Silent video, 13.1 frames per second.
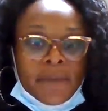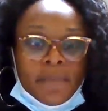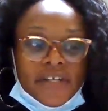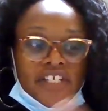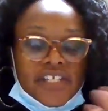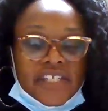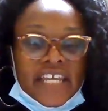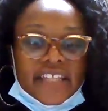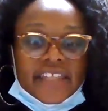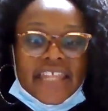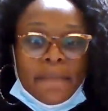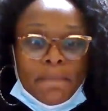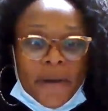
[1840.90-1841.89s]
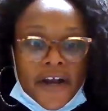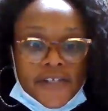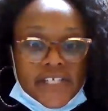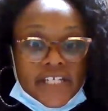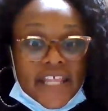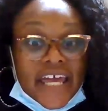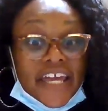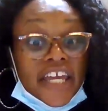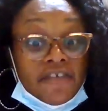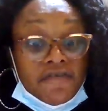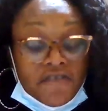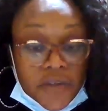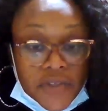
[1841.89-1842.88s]
But just think that person, that
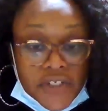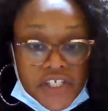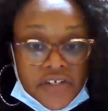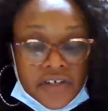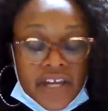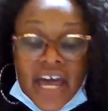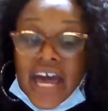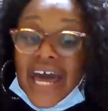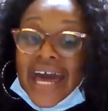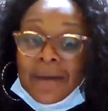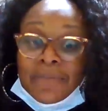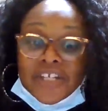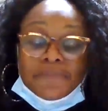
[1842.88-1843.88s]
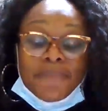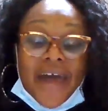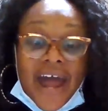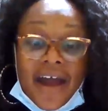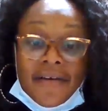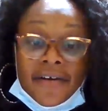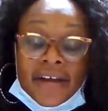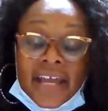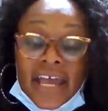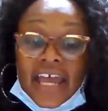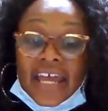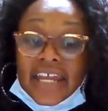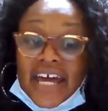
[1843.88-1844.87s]
influencer, how much power
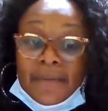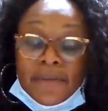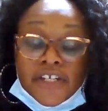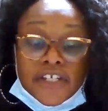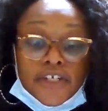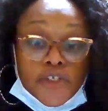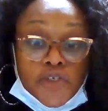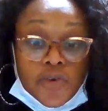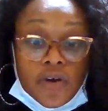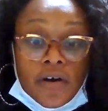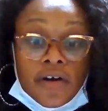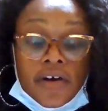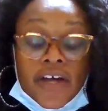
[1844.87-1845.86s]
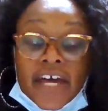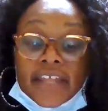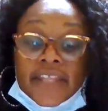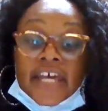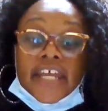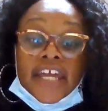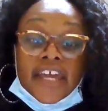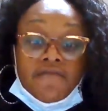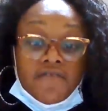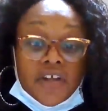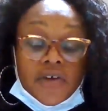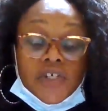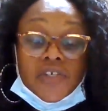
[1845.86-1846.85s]
and how much control that
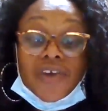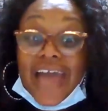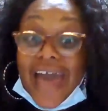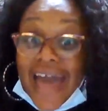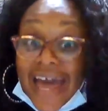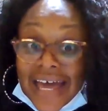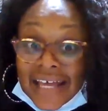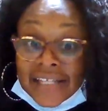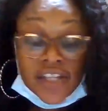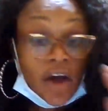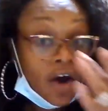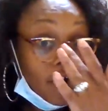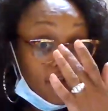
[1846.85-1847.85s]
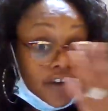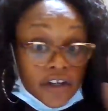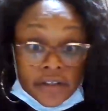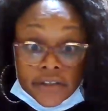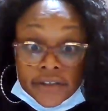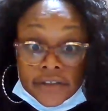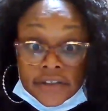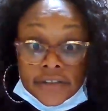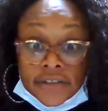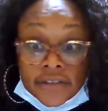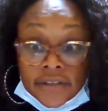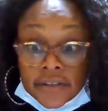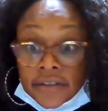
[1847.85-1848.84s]
influencer has over
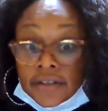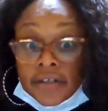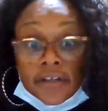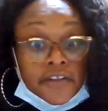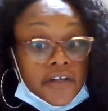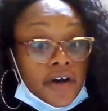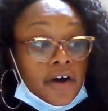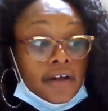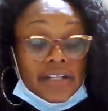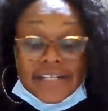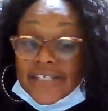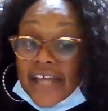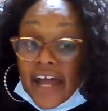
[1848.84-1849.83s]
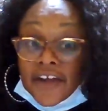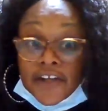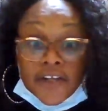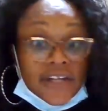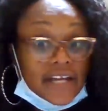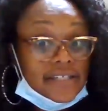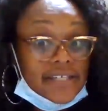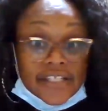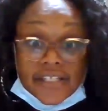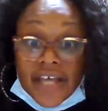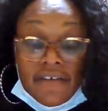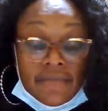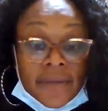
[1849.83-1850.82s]
the whole entire United
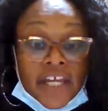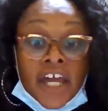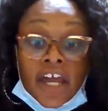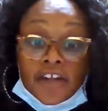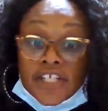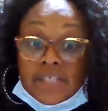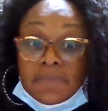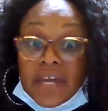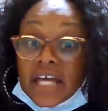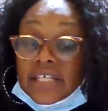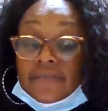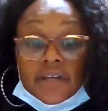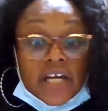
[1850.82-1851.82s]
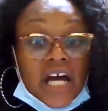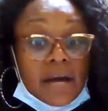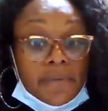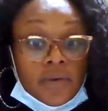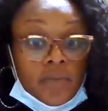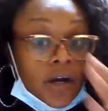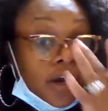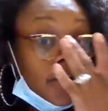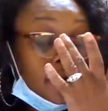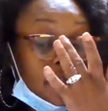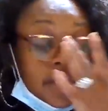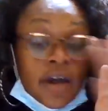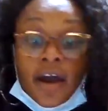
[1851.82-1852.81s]
States government just because of a couple
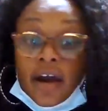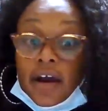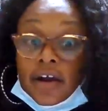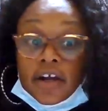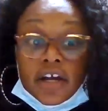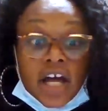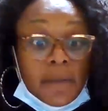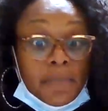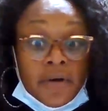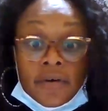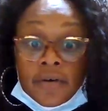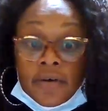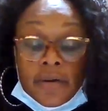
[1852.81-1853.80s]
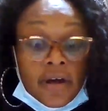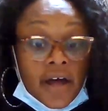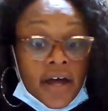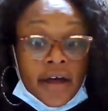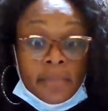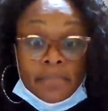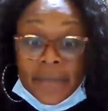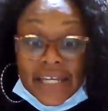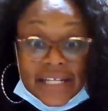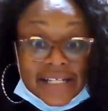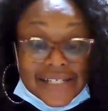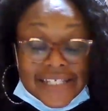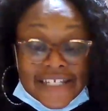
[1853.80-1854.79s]
words or a couple uh,
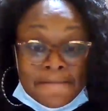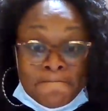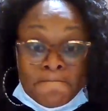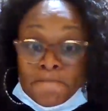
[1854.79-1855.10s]
minutes,